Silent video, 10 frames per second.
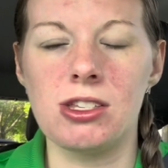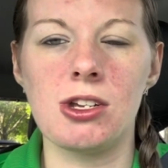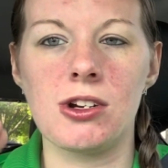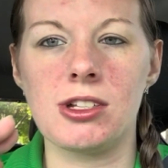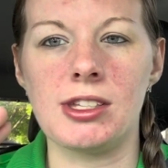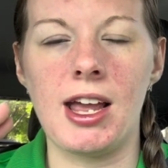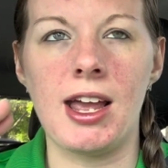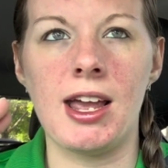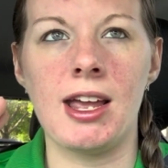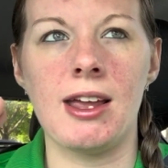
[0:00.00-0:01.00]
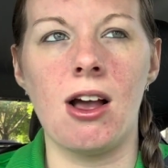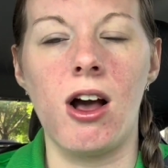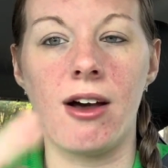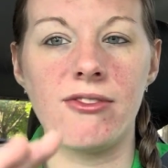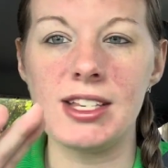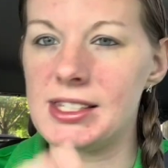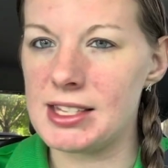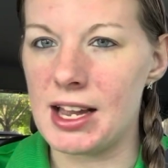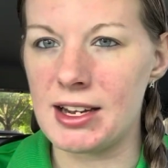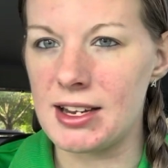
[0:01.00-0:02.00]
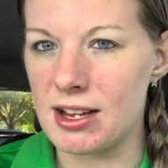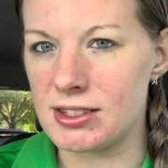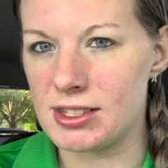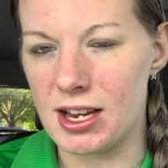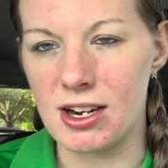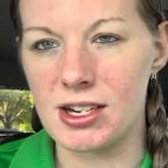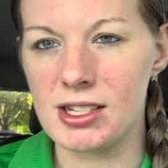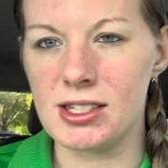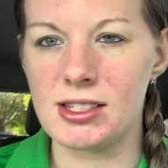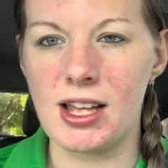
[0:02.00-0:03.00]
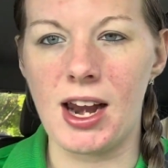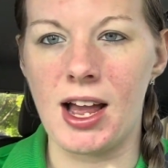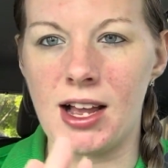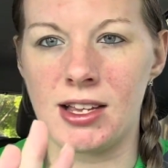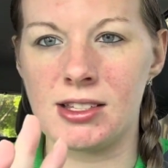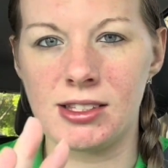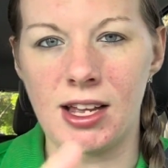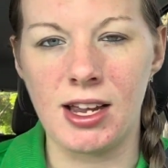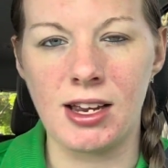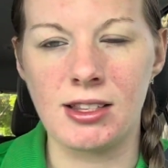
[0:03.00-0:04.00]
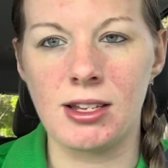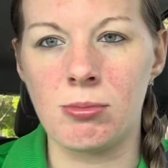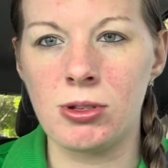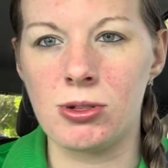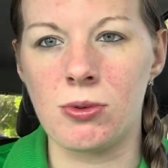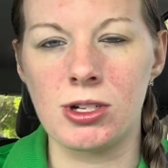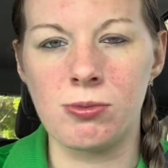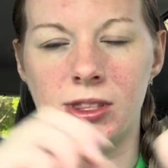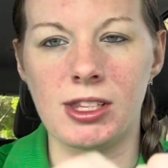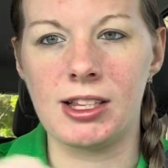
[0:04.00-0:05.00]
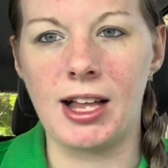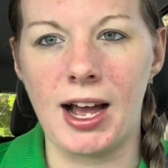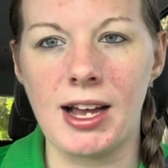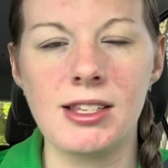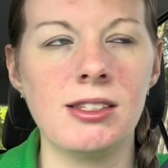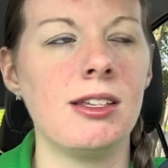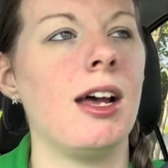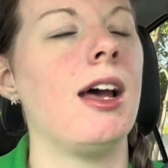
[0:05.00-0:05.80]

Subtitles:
there's a office den downstairs that has like a double doors with glass.